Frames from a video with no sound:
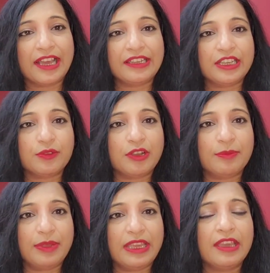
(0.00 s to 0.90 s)
and it
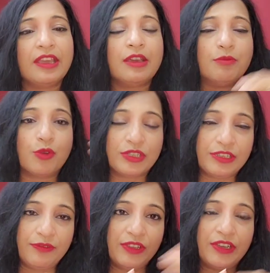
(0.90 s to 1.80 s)
will be more
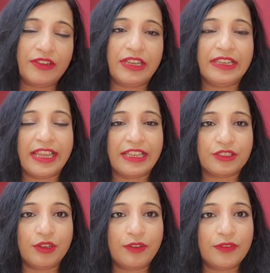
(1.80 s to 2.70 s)
severe in
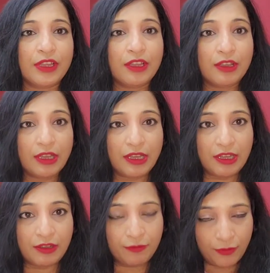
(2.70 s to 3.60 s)
case of
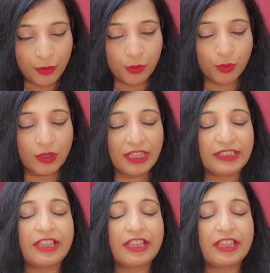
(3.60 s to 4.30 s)
flu.